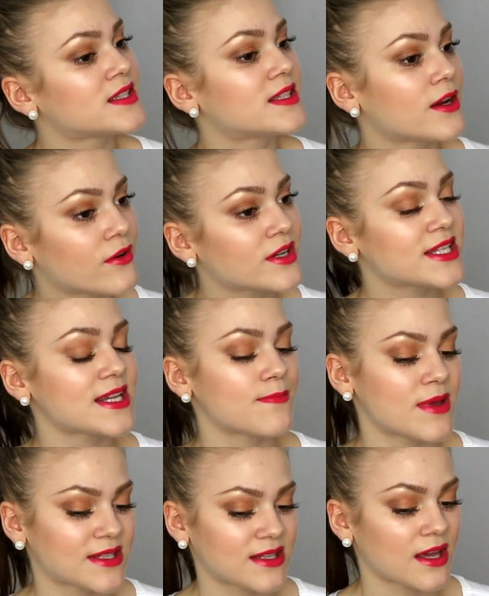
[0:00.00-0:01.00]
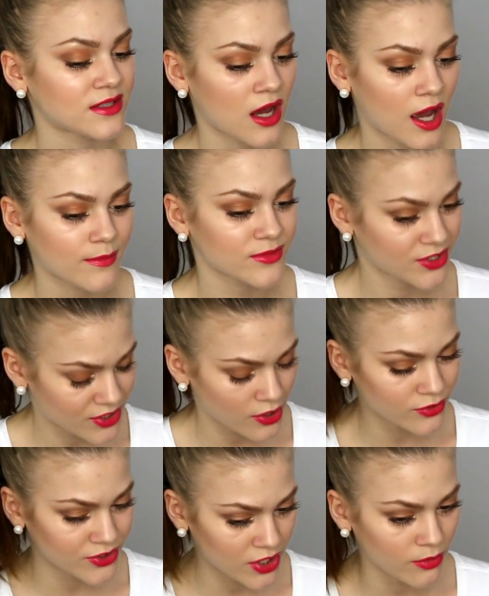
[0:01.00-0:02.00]
seriously miss that time
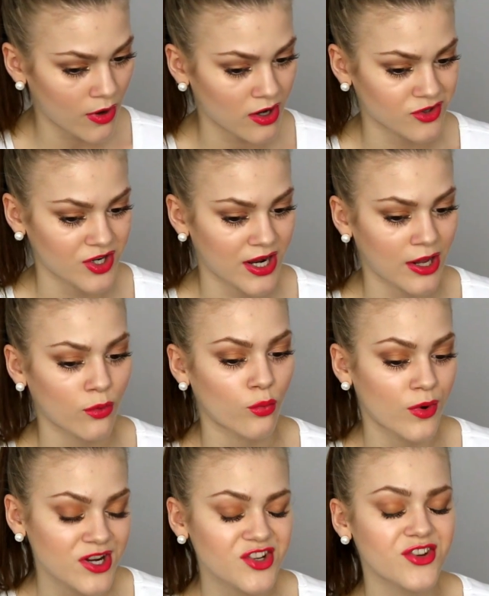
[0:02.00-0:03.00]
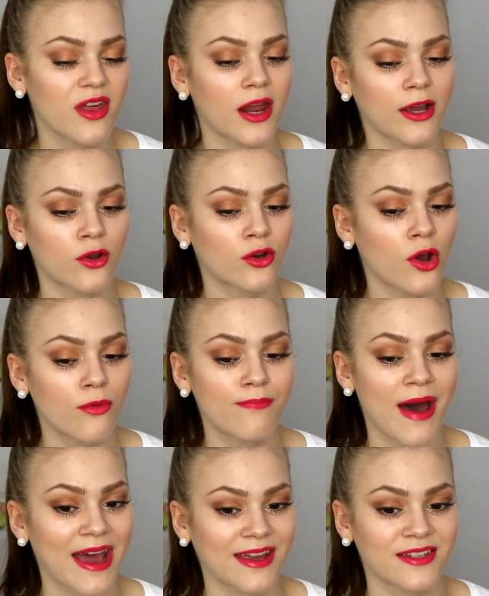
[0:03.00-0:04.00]
so much, and I wish that I could go
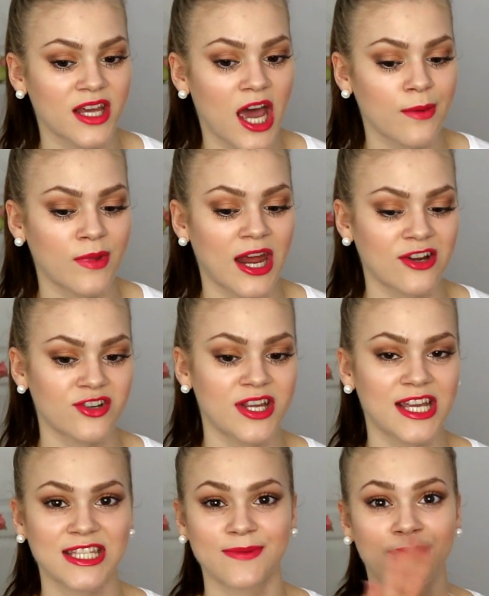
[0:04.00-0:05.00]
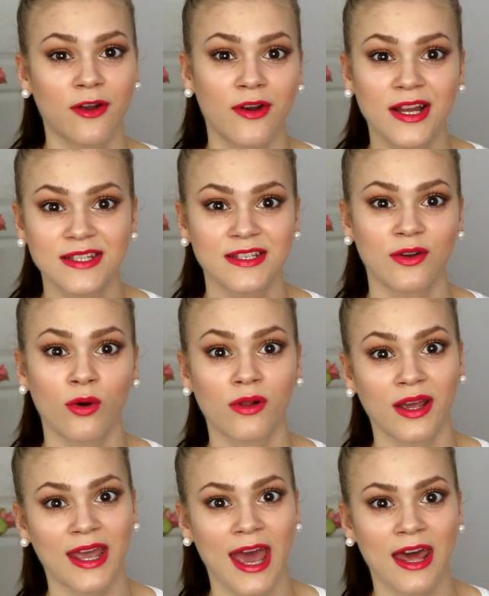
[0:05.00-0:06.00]
back in time and actually experience it
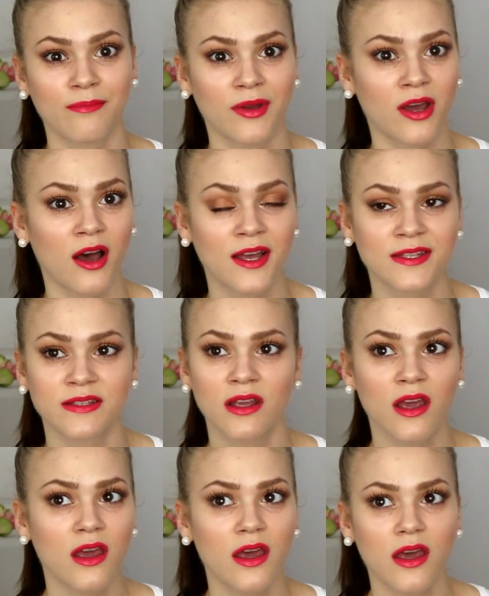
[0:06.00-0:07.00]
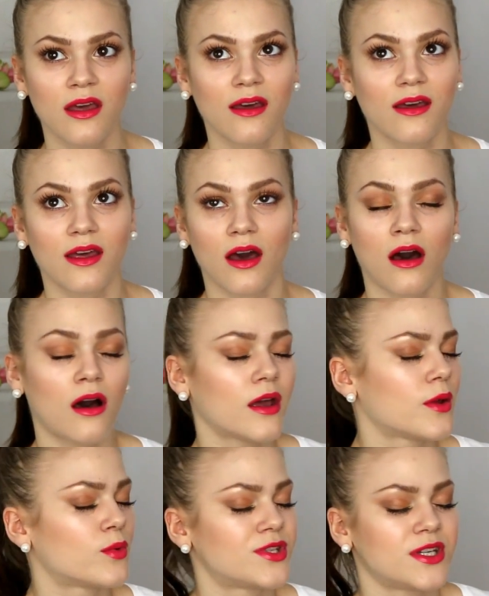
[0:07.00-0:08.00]
all again, because
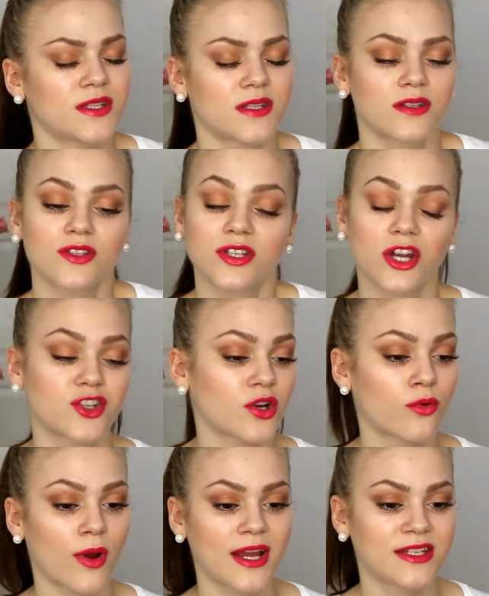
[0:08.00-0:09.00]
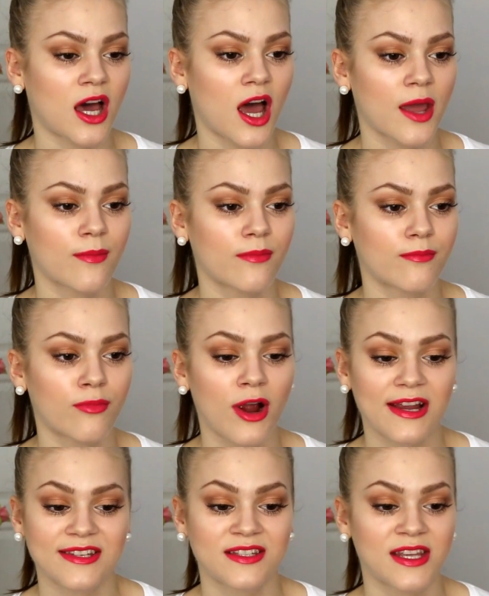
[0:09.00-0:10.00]
it was just such a great time,
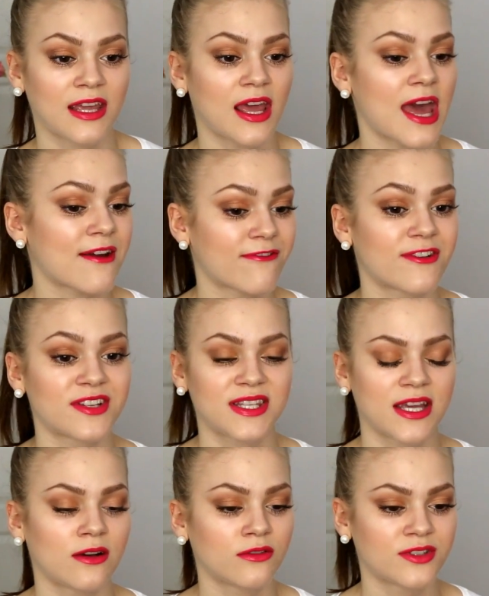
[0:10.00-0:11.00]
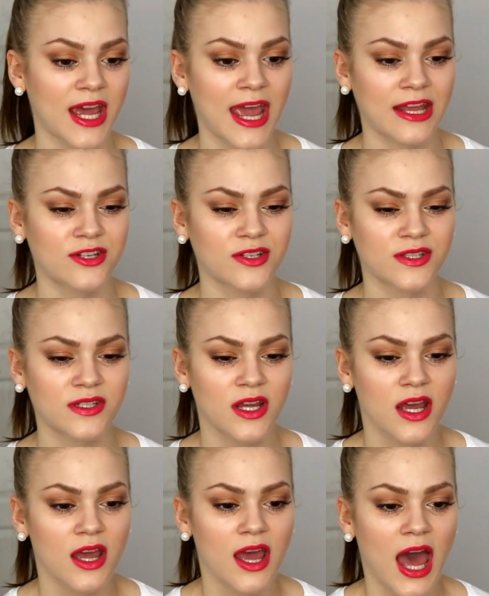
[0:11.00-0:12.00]
practicing every single day,
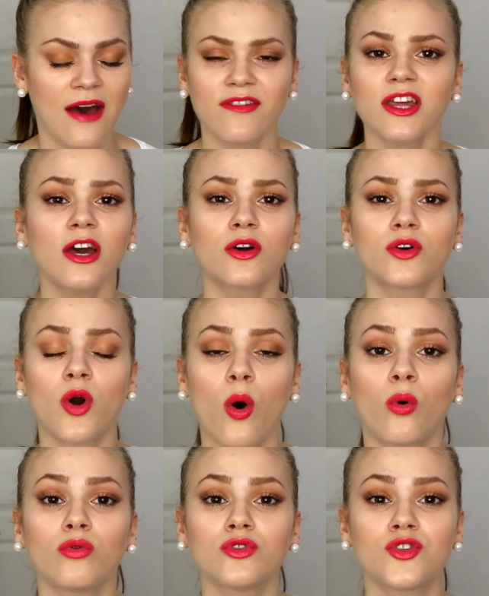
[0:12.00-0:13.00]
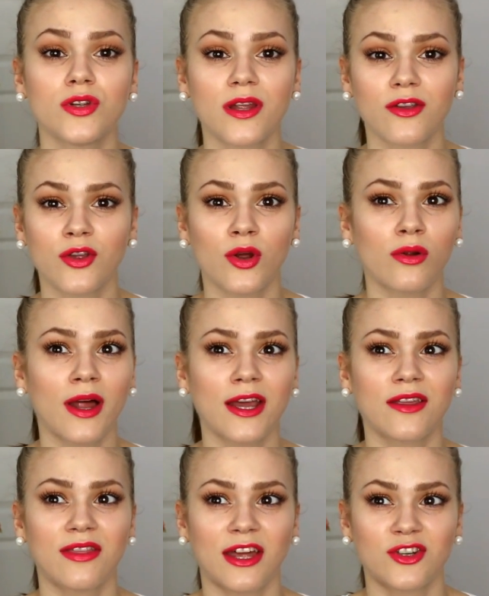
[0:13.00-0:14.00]
just having a goal, you know,
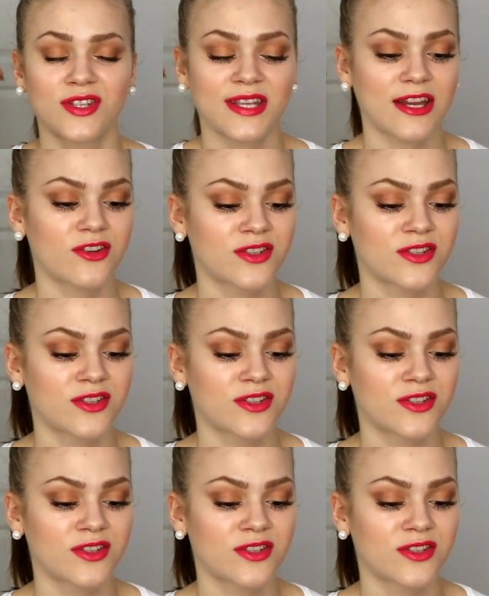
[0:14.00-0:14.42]
like that you set